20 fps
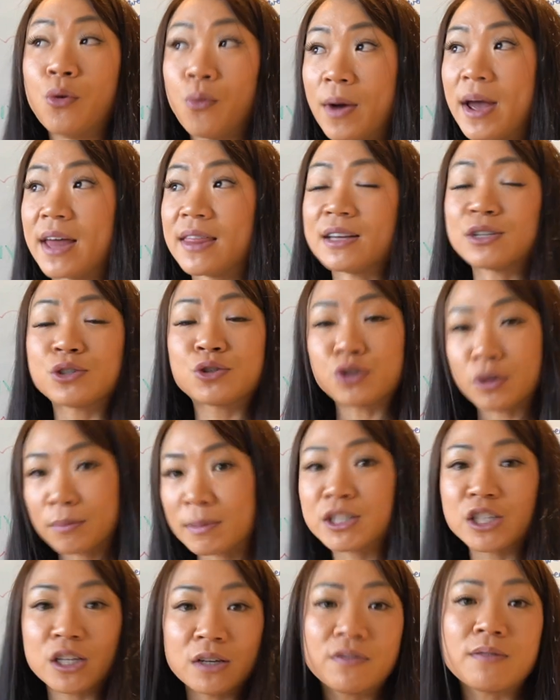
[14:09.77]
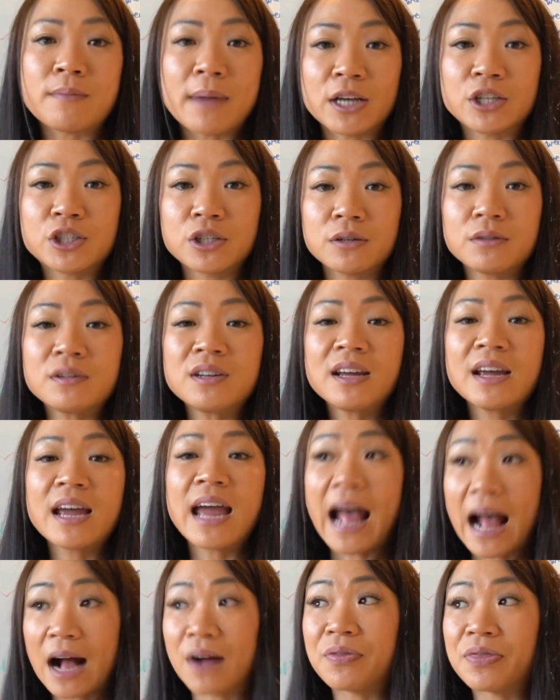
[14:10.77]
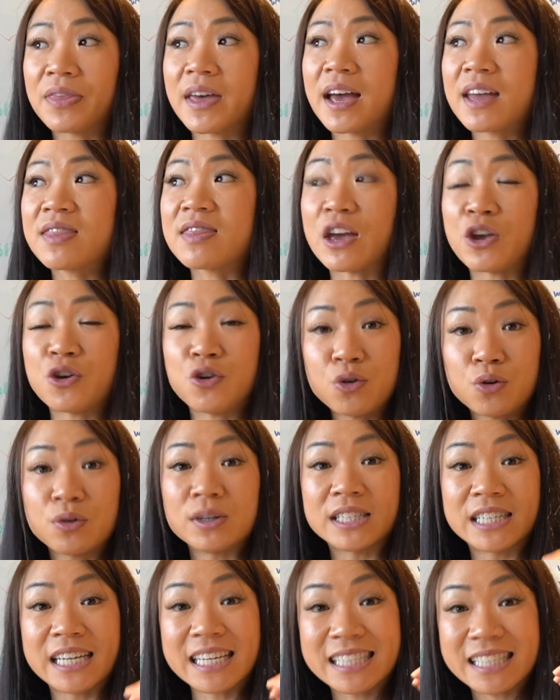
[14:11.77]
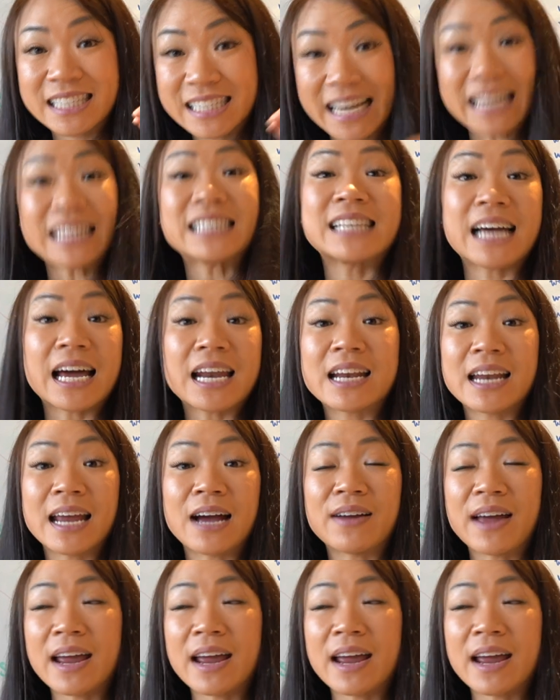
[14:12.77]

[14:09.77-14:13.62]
where there's so much information out there that you could just get started now.